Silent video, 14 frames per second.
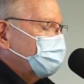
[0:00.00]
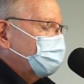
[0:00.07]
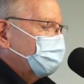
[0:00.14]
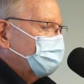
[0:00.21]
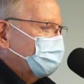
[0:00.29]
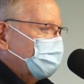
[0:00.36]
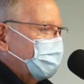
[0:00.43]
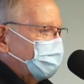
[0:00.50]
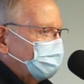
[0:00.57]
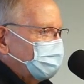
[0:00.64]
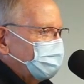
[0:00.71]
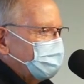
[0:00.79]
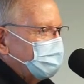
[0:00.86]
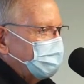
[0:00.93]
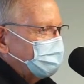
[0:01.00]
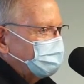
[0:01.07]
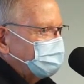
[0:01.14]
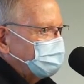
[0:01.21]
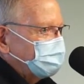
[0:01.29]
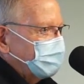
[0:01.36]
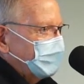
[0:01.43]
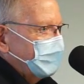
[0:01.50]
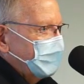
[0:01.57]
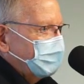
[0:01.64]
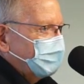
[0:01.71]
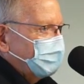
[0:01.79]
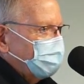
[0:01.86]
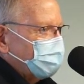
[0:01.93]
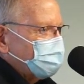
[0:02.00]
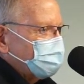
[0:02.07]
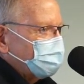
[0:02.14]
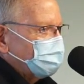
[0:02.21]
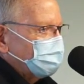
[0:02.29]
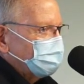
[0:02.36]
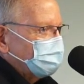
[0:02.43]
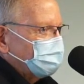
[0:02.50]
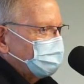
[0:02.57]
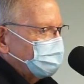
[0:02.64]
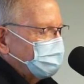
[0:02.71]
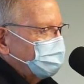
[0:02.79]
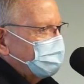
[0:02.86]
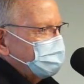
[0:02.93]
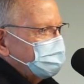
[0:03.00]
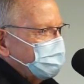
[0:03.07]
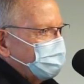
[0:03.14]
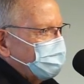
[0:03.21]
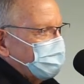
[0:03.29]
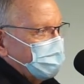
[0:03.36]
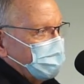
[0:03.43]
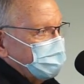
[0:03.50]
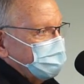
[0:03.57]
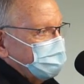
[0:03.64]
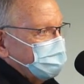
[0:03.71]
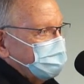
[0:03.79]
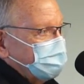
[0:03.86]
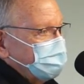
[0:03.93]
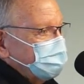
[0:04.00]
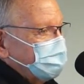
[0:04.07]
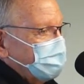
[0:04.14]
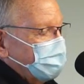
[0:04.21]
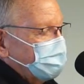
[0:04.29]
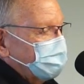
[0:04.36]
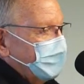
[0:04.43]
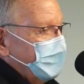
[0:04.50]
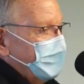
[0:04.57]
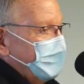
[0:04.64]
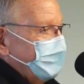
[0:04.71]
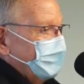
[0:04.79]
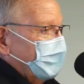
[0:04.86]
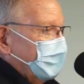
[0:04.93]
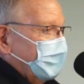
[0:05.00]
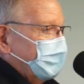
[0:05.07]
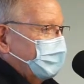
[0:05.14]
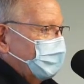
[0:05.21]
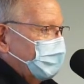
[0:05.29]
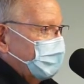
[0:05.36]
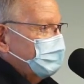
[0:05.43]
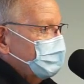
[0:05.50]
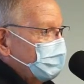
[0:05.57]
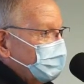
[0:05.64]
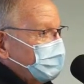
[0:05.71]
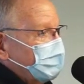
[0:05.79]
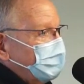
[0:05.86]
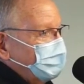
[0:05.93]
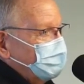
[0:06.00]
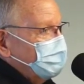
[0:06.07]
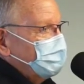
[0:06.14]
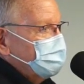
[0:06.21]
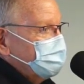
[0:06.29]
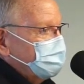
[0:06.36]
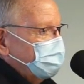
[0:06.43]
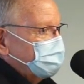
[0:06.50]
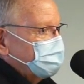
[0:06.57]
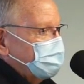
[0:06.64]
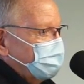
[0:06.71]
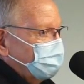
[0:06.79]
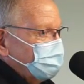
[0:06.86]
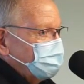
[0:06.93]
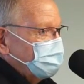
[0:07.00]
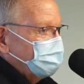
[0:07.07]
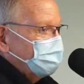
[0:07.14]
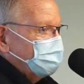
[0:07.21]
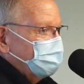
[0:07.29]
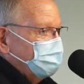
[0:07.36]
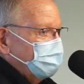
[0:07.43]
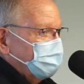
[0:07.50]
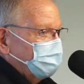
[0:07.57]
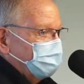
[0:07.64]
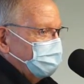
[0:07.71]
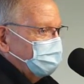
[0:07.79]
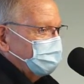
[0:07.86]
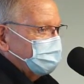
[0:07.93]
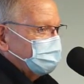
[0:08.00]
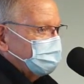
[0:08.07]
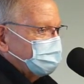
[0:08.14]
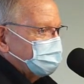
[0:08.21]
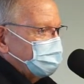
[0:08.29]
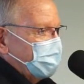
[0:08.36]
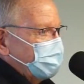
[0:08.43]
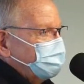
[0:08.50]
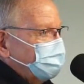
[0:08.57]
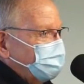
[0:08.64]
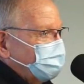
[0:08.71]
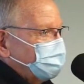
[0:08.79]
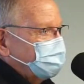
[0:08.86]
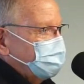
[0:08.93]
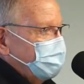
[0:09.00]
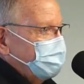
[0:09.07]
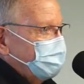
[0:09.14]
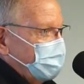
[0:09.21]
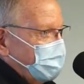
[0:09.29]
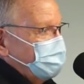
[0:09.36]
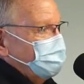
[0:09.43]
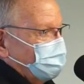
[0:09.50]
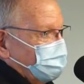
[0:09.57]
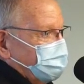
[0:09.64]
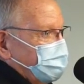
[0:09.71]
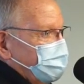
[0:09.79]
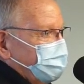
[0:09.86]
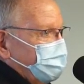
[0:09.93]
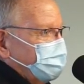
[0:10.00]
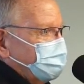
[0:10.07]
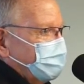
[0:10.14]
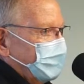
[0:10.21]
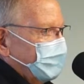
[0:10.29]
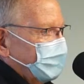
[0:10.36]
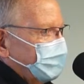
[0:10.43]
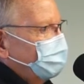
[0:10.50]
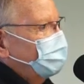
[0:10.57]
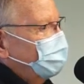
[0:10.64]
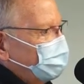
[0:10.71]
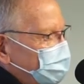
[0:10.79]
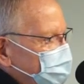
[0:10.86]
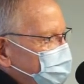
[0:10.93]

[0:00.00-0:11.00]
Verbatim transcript: So we're kind of looking at a uh, proposal to replace MRI and CT scanner, and by moving up to the new technology, it could be a fairly sizable sa annual savings with